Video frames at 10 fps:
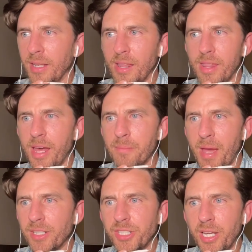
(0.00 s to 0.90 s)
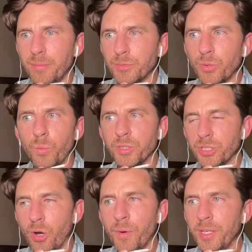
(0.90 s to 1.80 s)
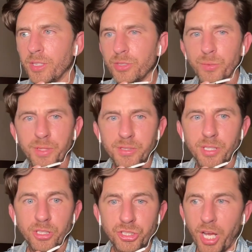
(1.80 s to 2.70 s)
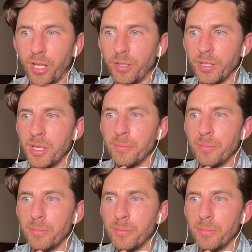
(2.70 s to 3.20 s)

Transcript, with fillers: that Matt James was going into his shell